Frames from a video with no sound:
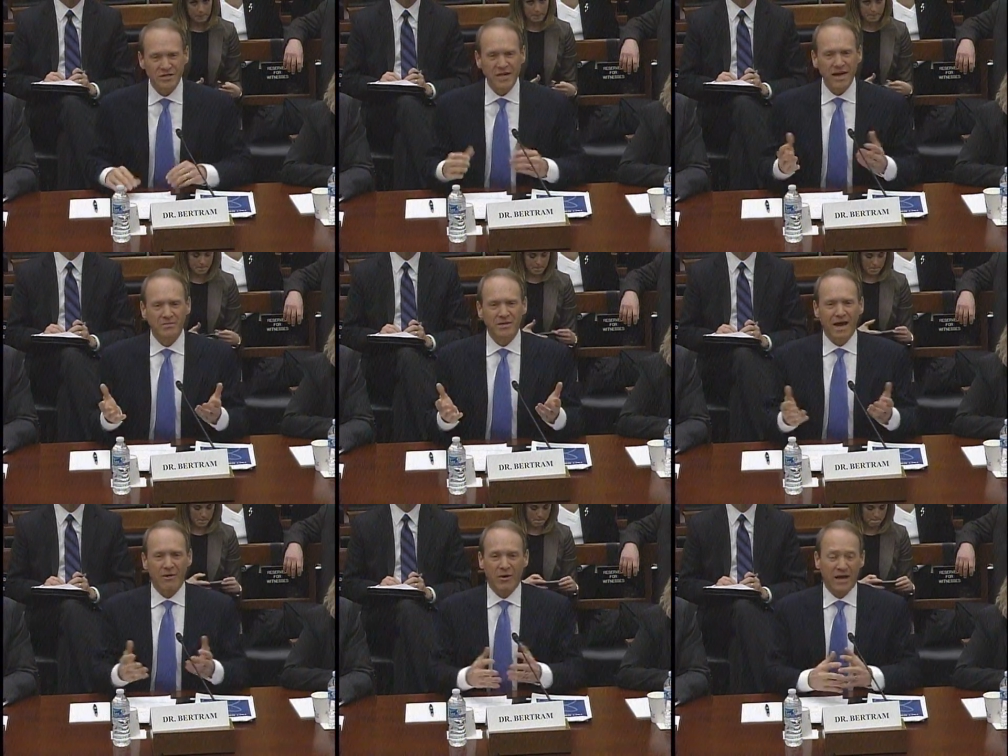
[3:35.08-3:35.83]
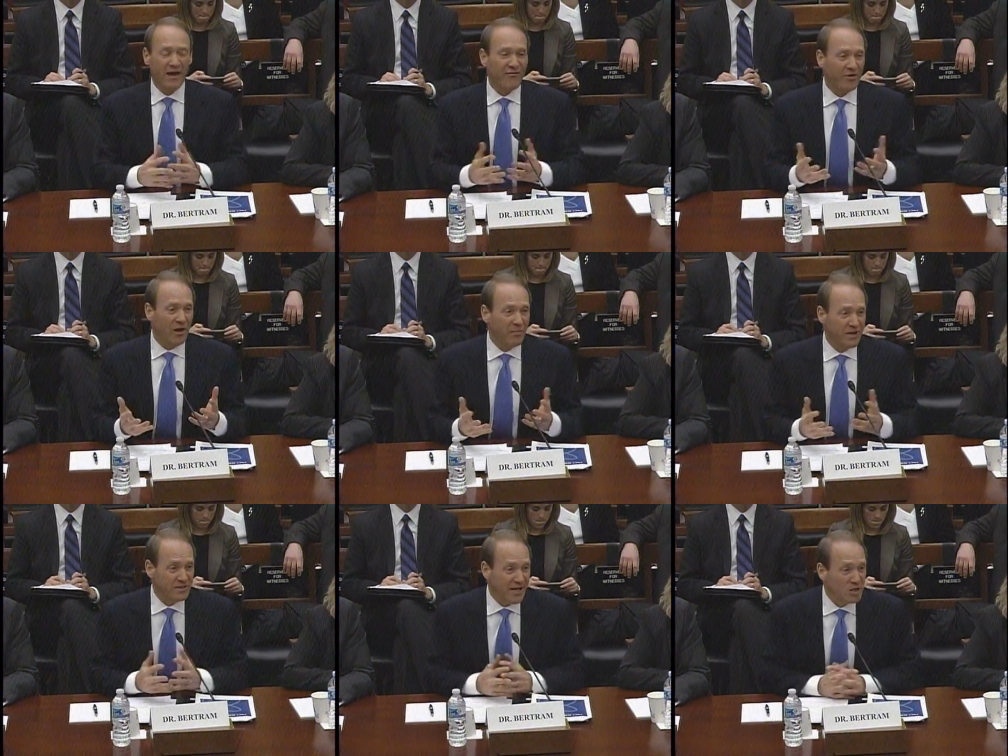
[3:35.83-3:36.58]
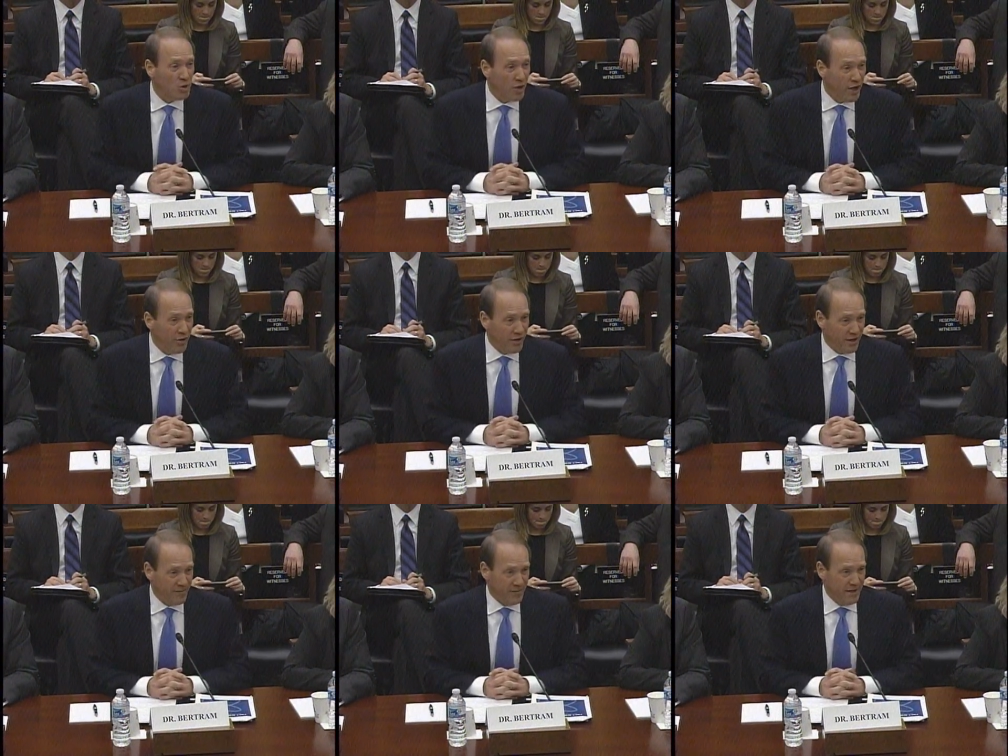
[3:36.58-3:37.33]
same time, we have companies like
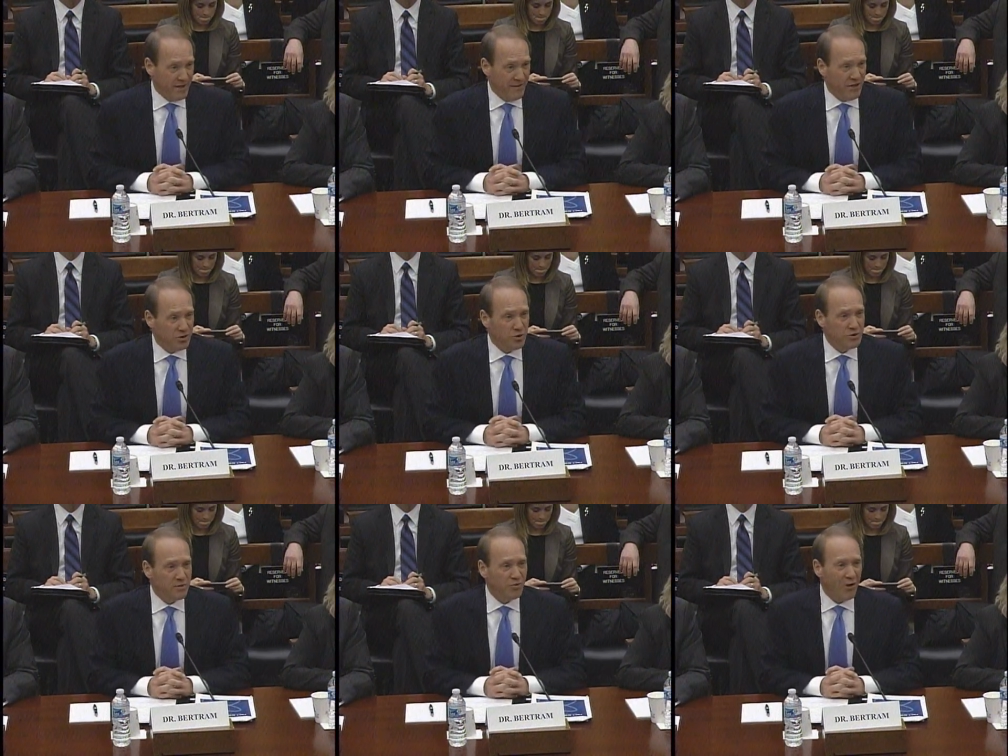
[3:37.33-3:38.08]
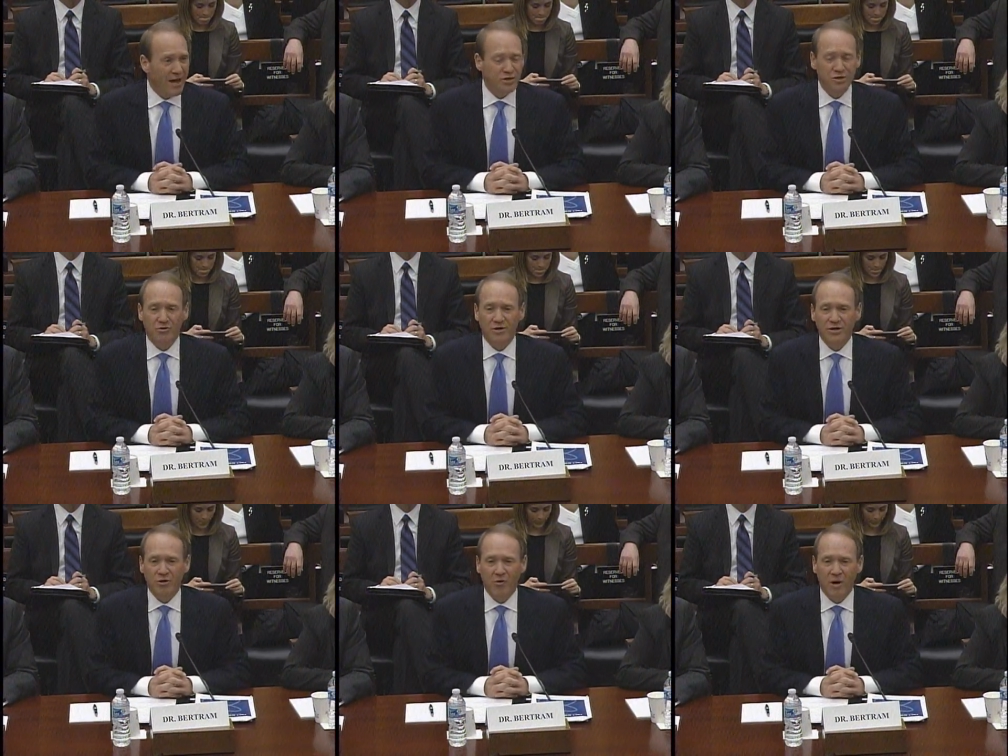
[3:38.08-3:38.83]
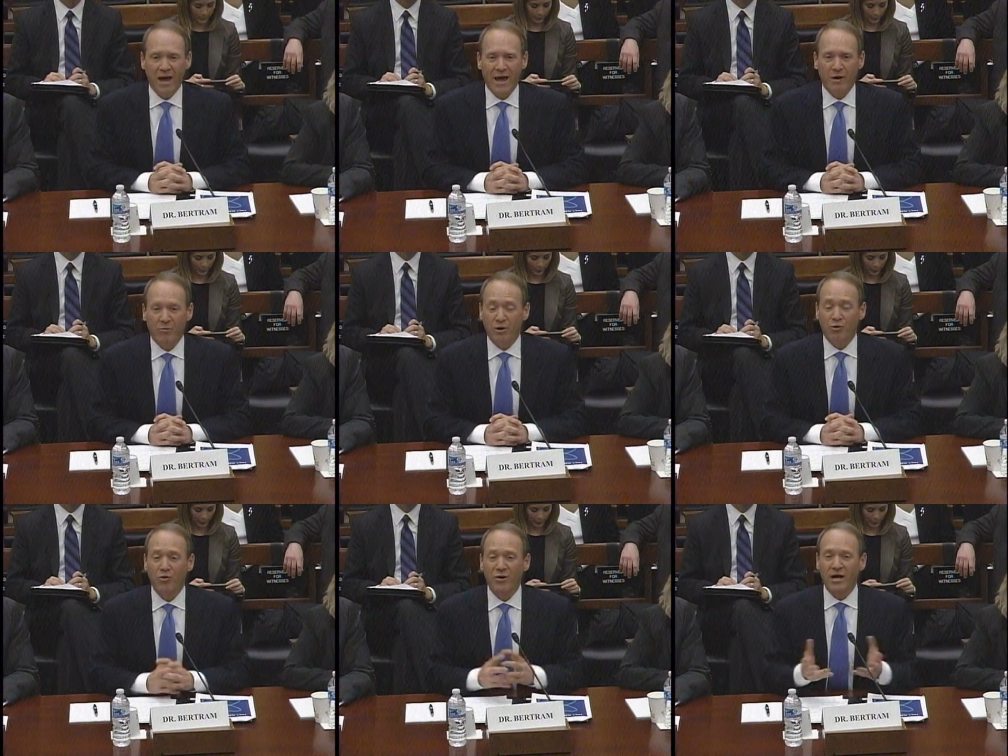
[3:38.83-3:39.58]
Toyota that's using Project Lead the Way,
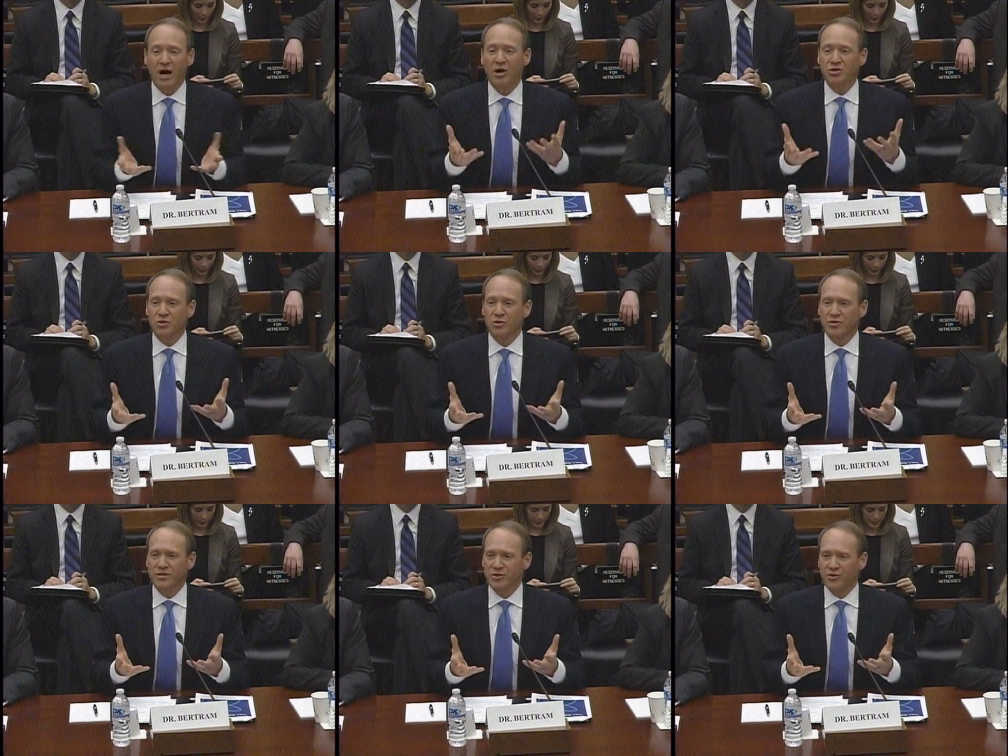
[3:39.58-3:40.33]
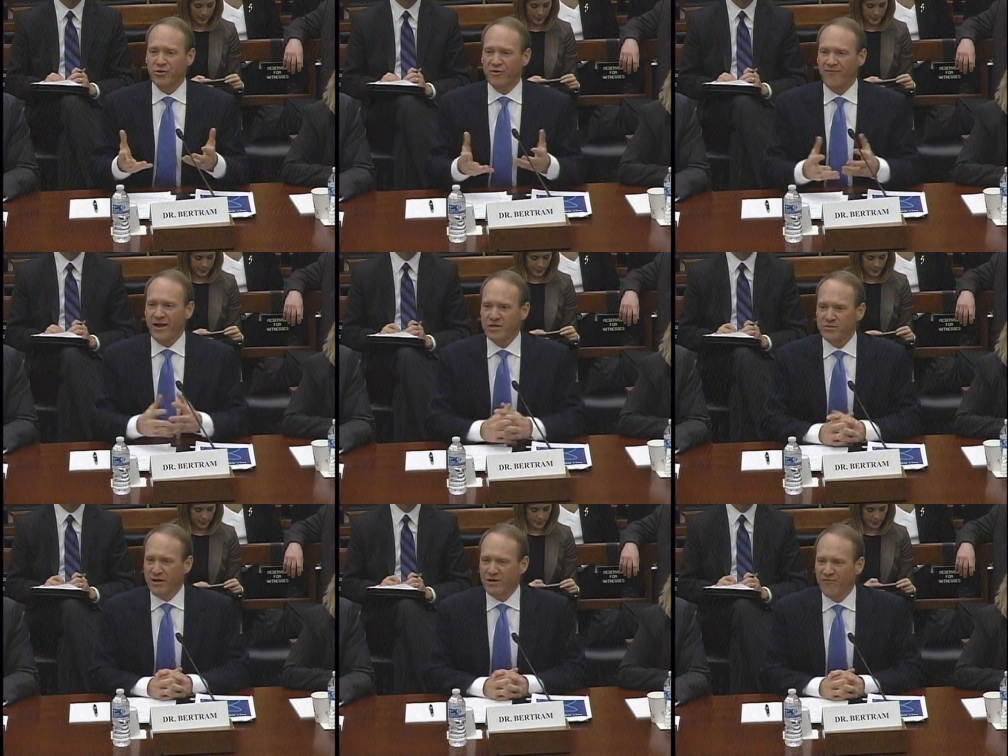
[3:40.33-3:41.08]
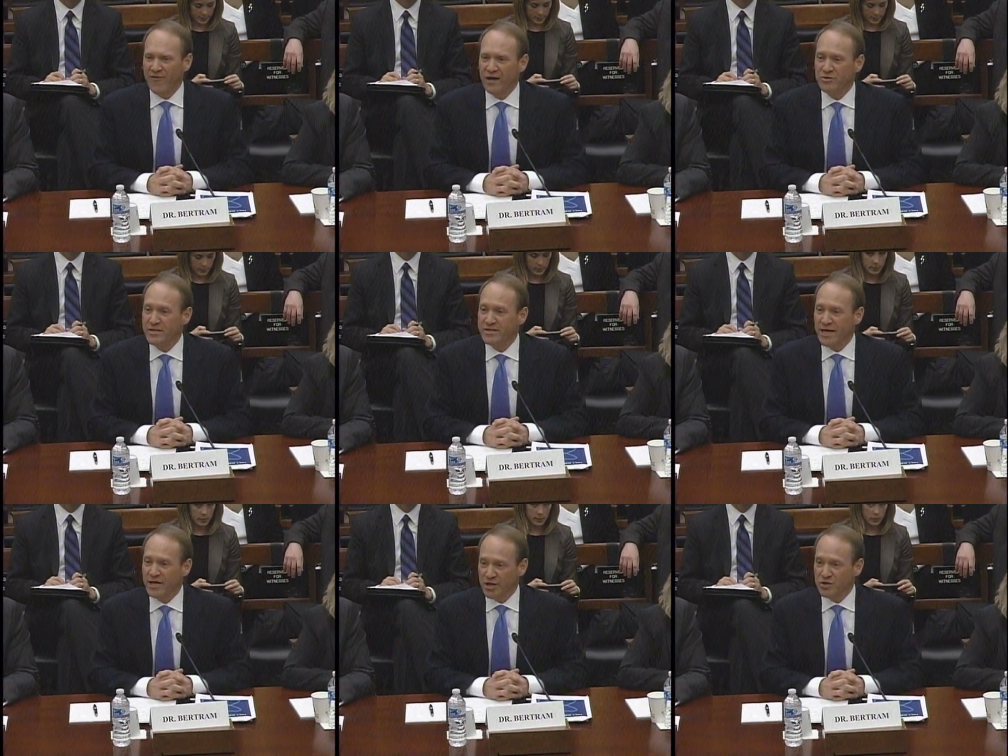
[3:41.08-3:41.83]
recruiting our students into their advanced manufacturing
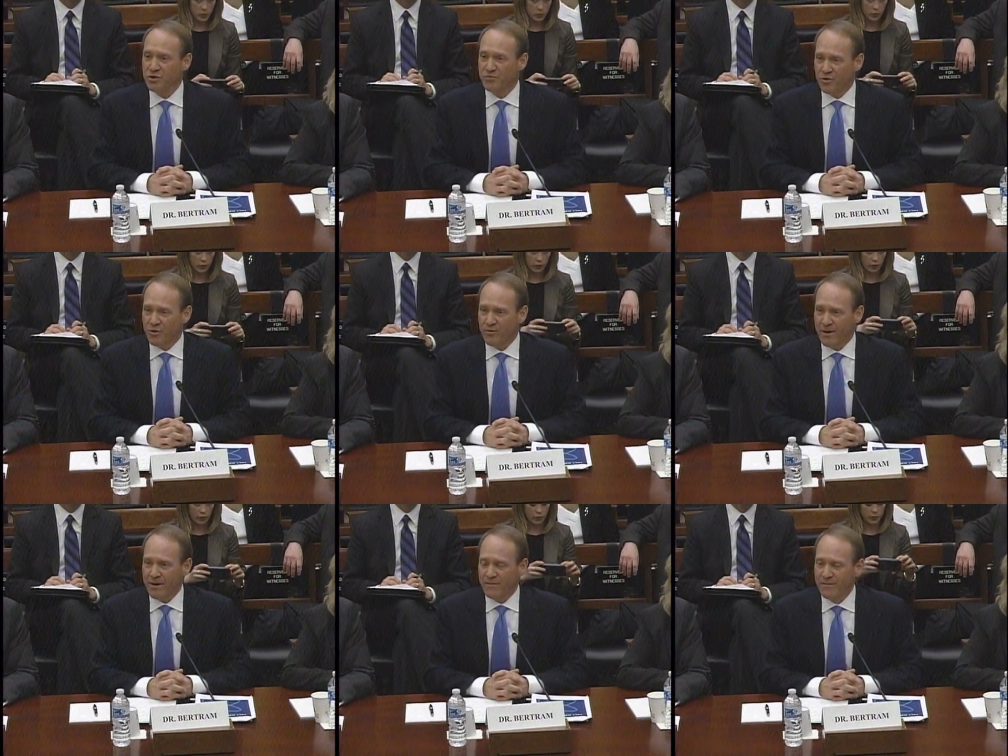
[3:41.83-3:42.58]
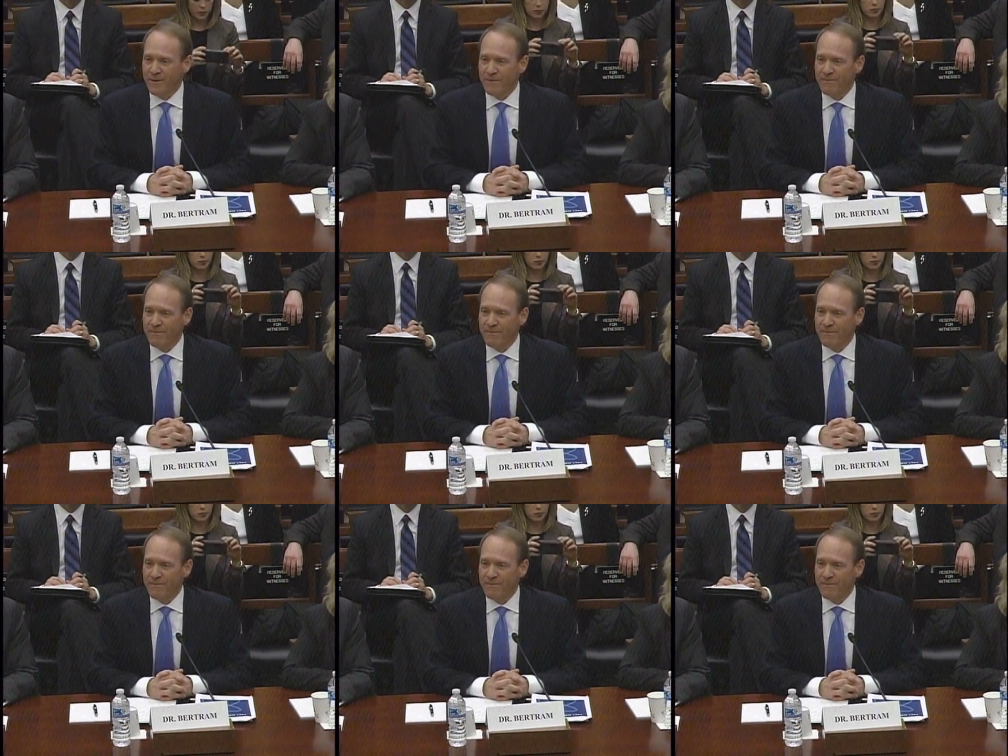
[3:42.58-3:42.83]
technician program.